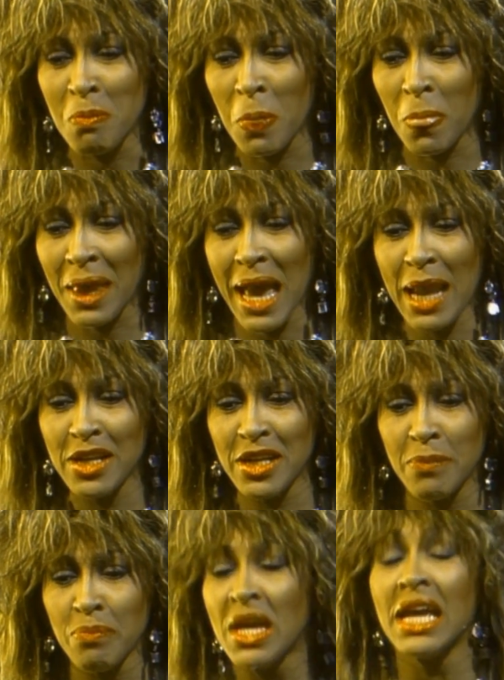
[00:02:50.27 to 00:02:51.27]
Canada,
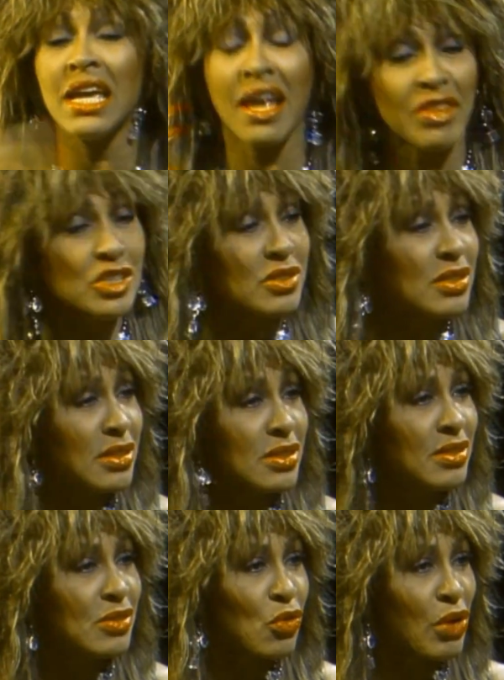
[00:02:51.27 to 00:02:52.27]
he had this
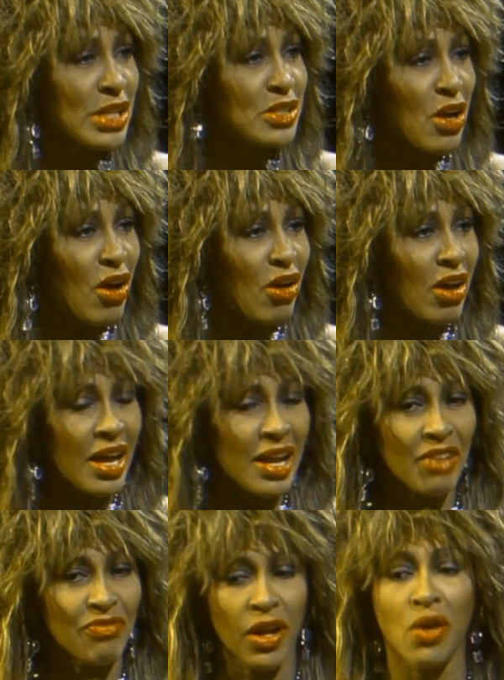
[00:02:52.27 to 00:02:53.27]
great song, and I
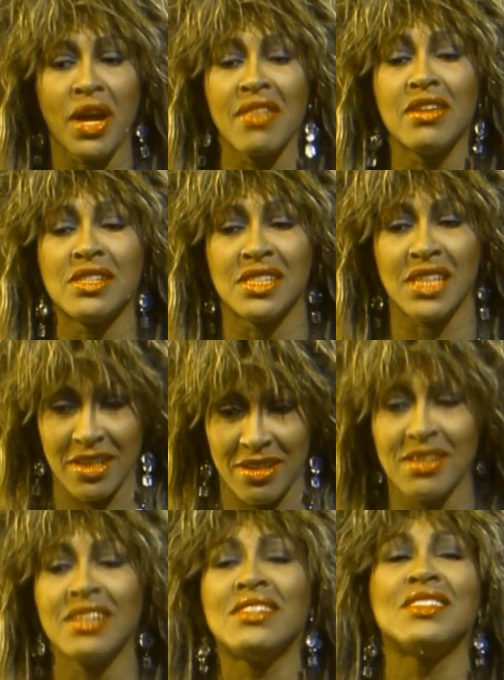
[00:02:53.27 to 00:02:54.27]
felt, okay, this is it.
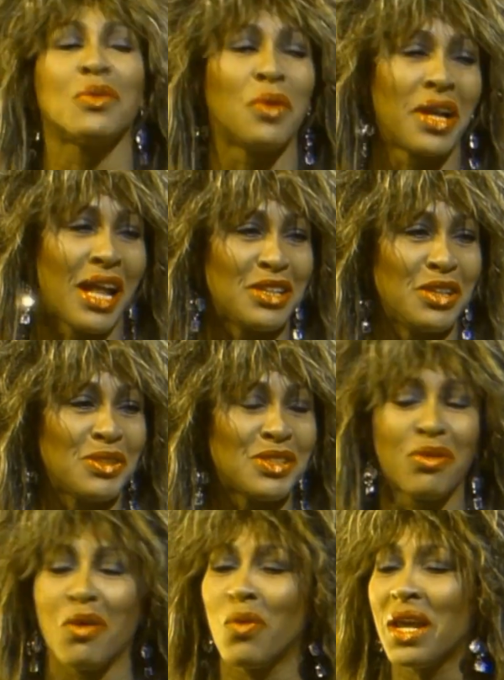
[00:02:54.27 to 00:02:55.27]
This is the one I'll do. So
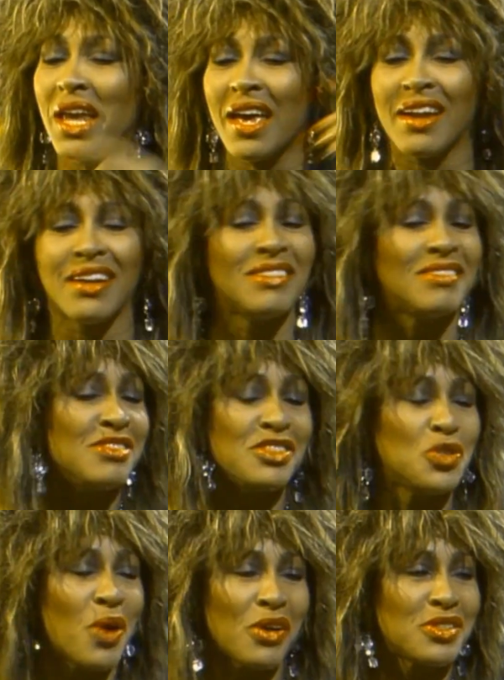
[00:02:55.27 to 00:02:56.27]
I went in in
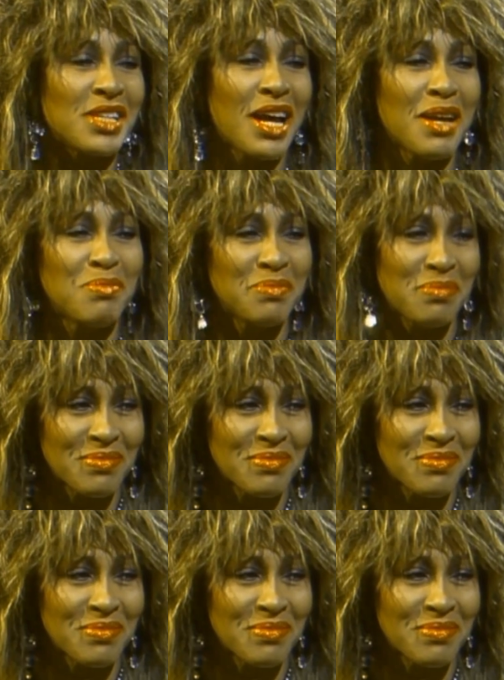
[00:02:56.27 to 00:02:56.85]
2 hours' time.